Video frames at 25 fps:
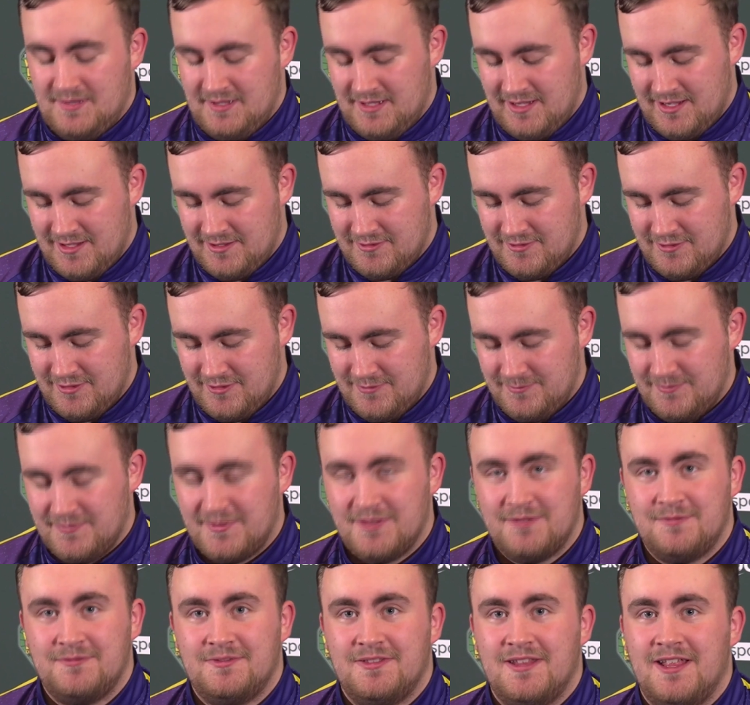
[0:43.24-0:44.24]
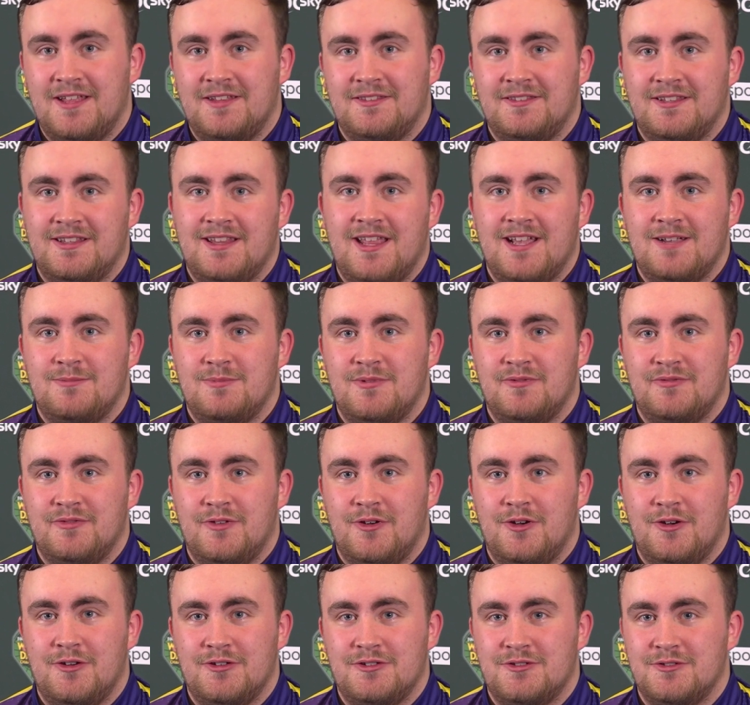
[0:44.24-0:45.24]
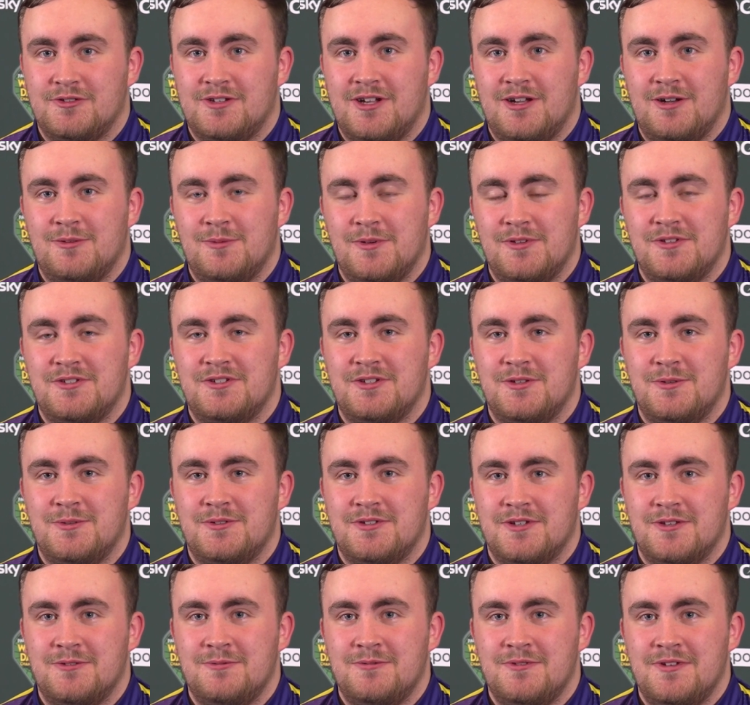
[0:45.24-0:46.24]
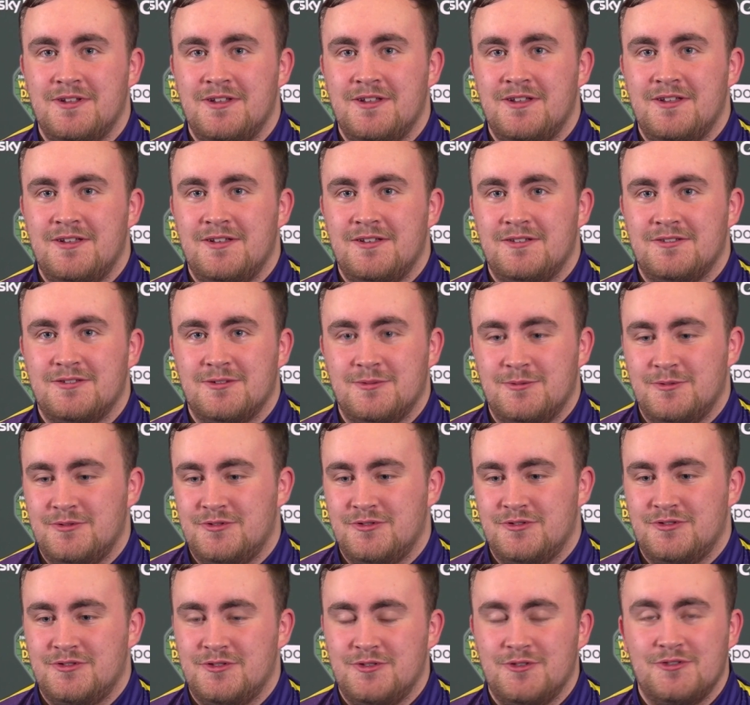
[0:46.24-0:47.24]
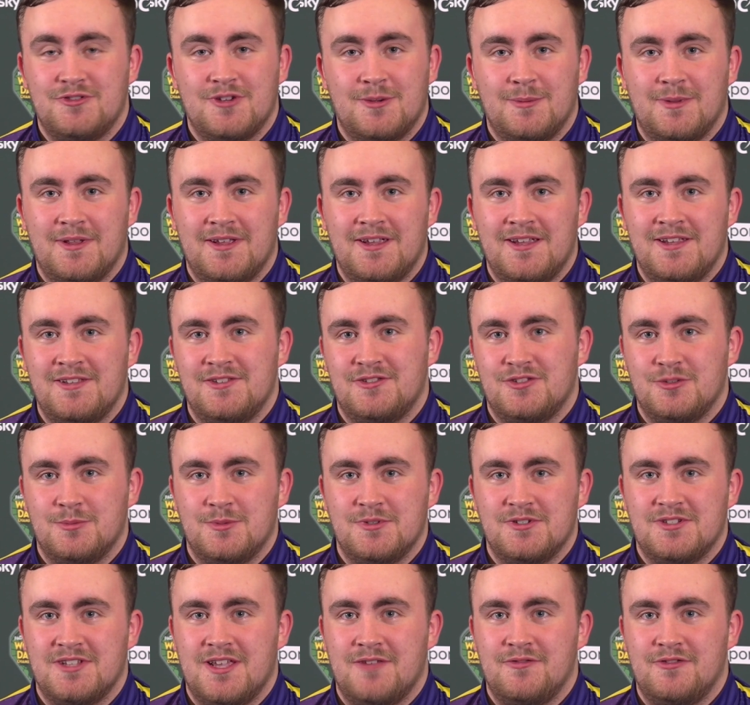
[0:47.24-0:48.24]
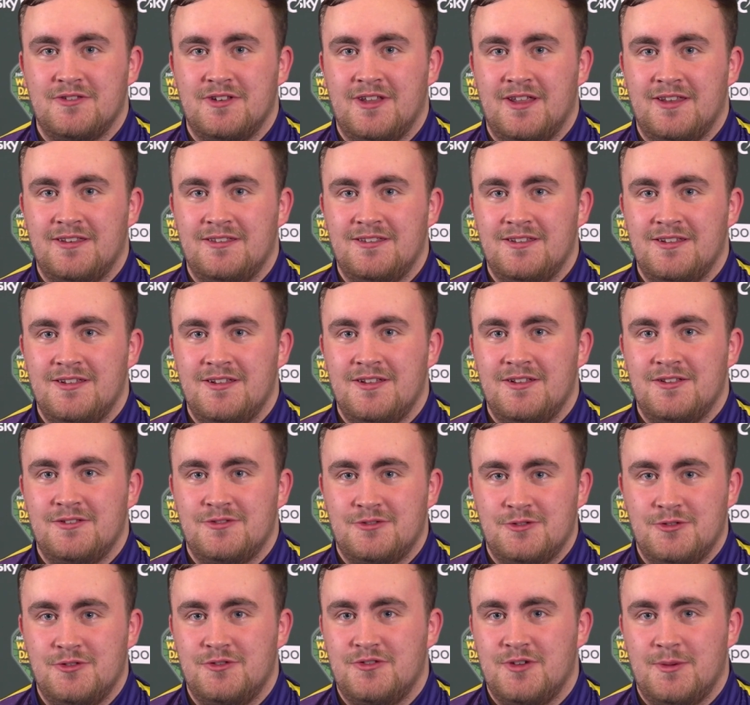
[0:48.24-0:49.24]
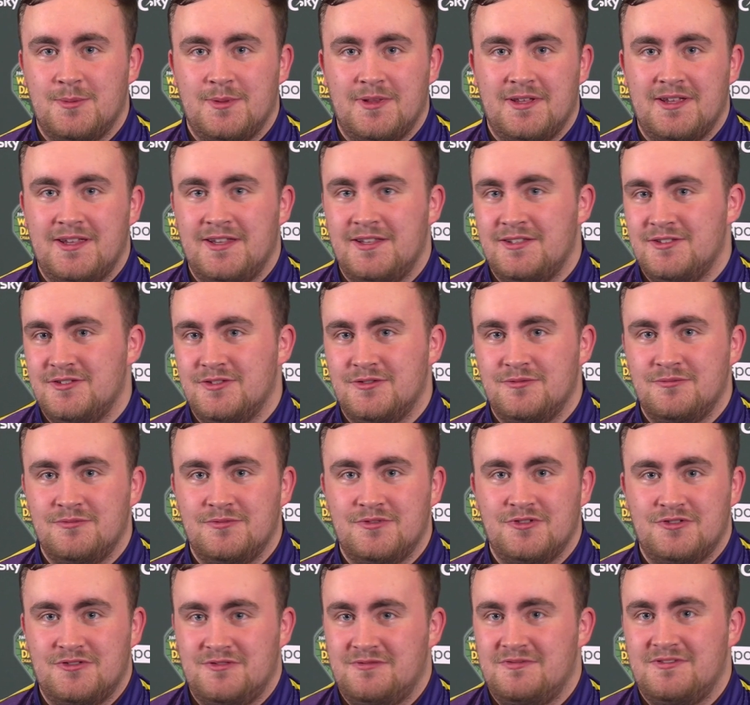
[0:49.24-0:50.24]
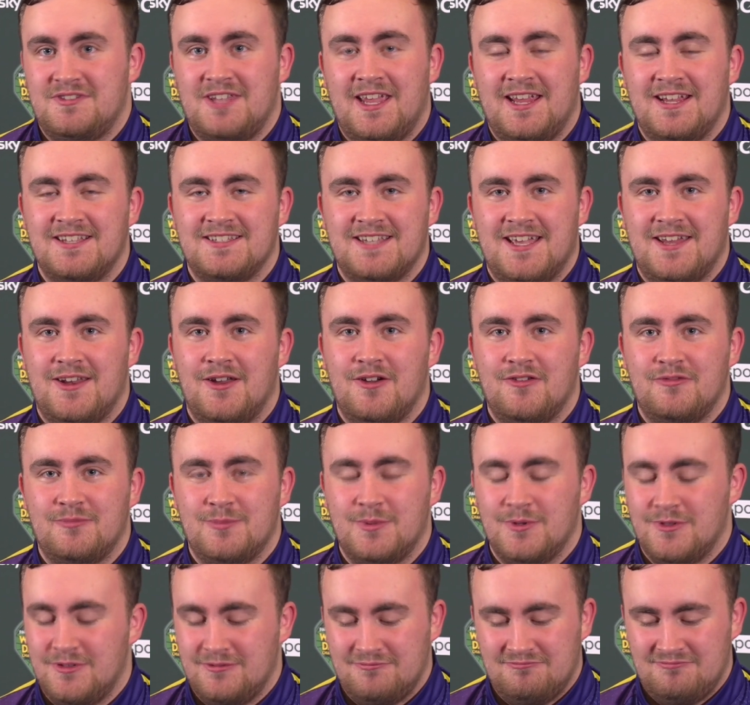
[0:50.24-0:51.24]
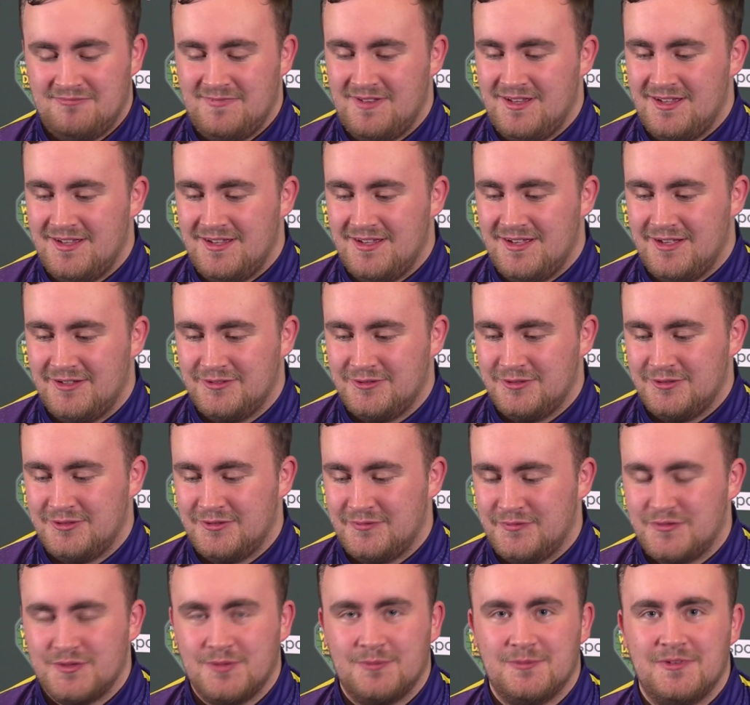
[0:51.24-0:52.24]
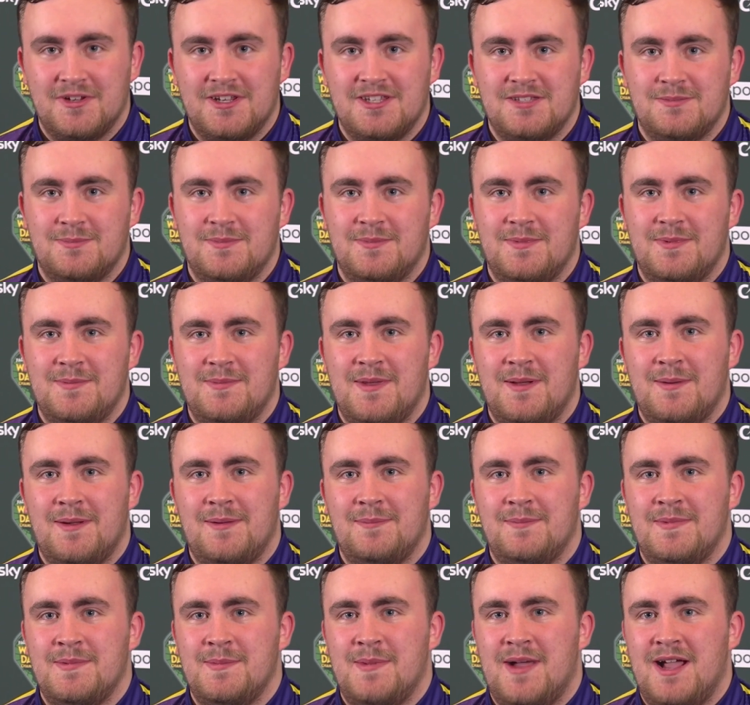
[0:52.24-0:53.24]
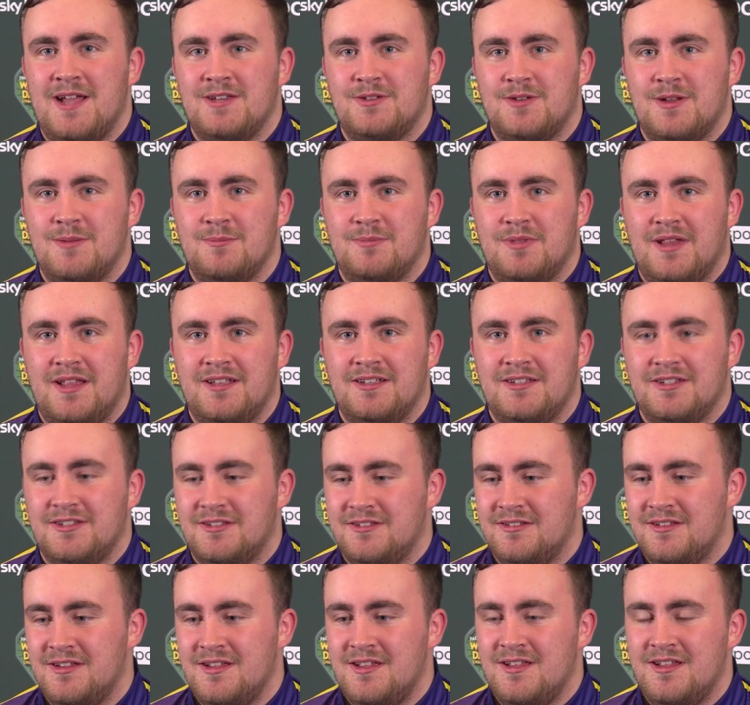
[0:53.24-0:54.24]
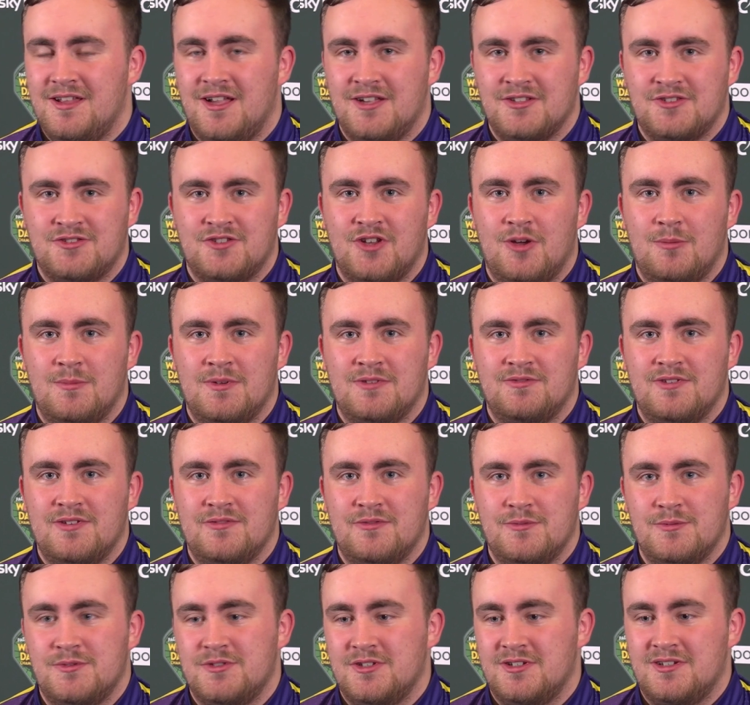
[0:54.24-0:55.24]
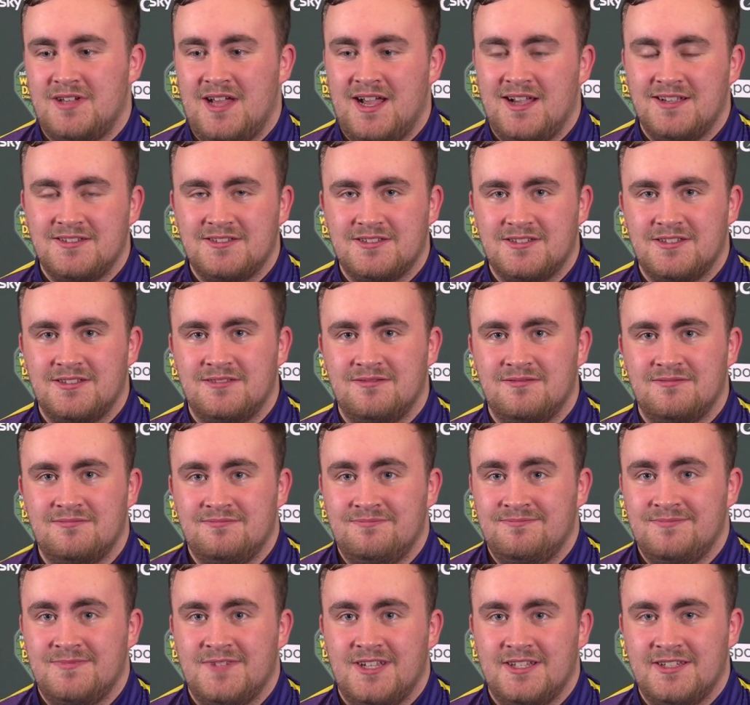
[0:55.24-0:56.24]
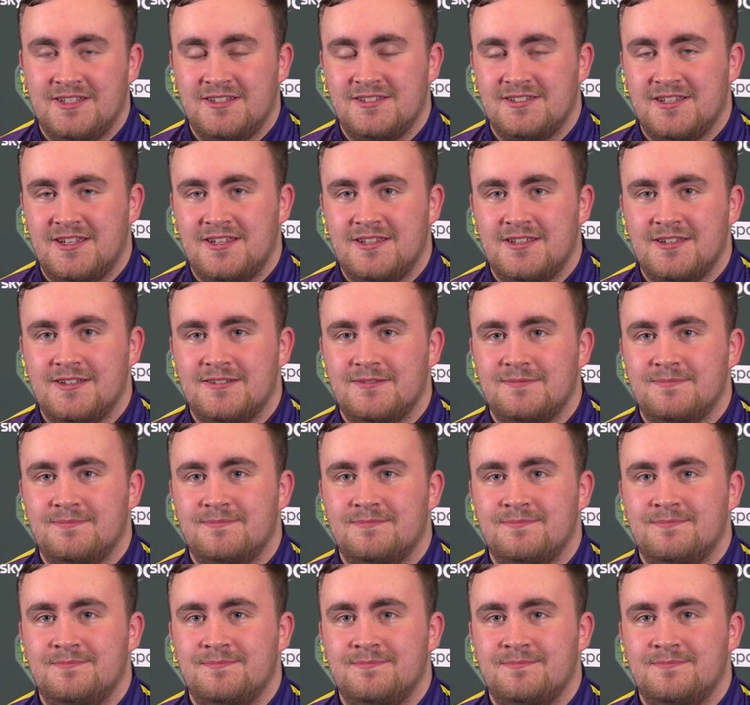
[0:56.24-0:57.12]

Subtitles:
Yeah, the leg before I took out a 1-2-2, so it was just two treble 18s, double 7, then two treble 18s and just take 10 off, but I just, for some reason, my mind went blank and I stopped my rhythm to ask and I didn't take it.